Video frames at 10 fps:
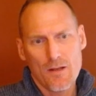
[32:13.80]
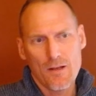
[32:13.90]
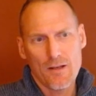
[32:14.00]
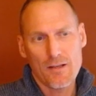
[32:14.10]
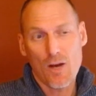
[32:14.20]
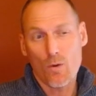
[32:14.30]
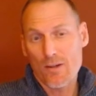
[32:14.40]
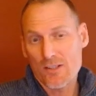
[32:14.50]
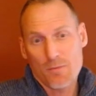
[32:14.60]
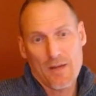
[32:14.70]
And now
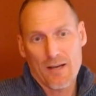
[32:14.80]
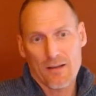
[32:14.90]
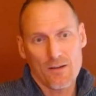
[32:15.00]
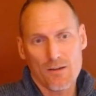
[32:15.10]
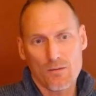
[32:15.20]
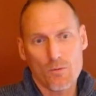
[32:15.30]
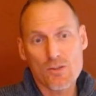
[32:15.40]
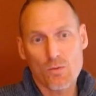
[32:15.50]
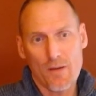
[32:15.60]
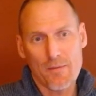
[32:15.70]
once
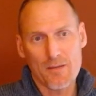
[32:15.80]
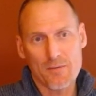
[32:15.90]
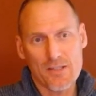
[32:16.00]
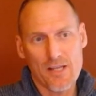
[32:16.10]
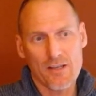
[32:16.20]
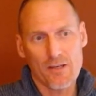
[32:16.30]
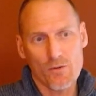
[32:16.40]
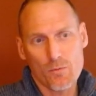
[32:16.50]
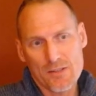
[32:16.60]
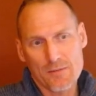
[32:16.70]
white made a mistake here
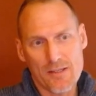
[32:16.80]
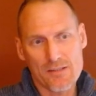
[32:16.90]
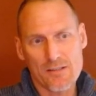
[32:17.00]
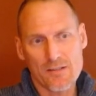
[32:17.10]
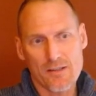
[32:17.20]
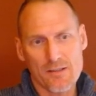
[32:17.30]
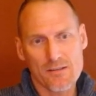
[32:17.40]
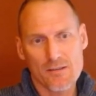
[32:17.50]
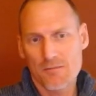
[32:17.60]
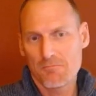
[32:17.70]
with bishop takes
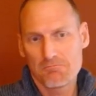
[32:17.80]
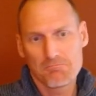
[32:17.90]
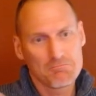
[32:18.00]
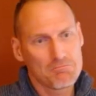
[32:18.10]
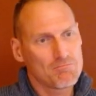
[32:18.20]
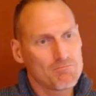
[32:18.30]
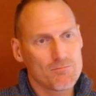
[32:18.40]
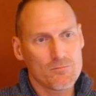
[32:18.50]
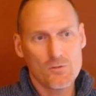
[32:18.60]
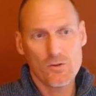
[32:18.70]
e6,
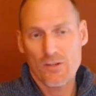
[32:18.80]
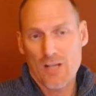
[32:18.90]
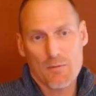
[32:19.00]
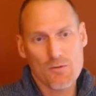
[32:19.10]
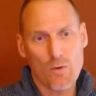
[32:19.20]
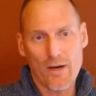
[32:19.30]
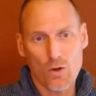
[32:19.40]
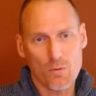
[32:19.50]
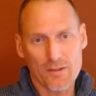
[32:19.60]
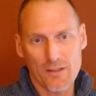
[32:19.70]
you know, the game is wide
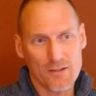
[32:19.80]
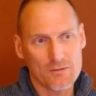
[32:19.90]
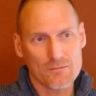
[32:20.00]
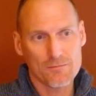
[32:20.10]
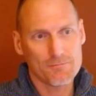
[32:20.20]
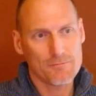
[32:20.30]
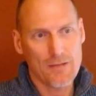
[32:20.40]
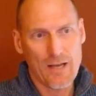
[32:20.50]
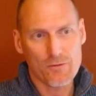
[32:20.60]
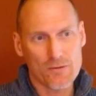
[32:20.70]
open again
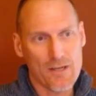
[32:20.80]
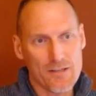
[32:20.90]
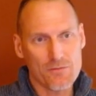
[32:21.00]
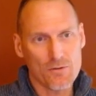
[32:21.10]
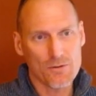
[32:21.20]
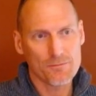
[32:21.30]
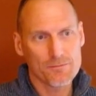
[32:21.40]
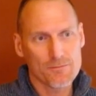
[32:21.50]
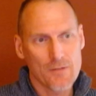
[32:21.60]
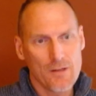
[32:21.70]
after knight e4.
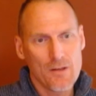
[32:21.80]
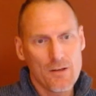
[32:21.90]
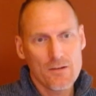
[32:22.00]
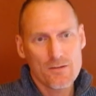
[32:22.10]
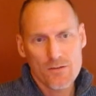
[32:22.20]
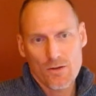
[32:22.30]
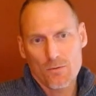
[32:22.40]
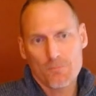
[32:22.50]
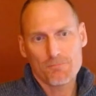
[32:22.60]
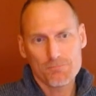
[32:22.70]

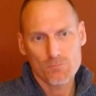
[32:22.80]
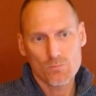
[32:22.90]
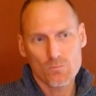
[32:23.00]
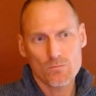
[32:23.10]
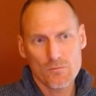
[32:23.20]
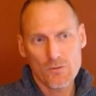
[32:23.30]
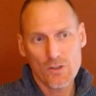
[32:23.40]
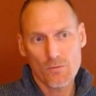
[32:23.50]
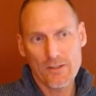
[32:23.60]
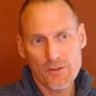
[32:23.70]
So, you
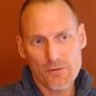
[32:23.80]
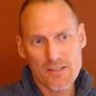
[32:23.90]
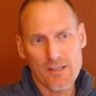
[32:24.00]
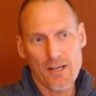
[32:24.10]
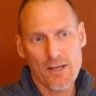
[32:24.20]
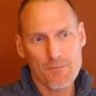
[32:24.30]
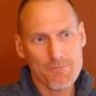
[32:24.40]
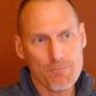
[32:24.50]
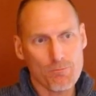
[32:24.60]
know, interesting game.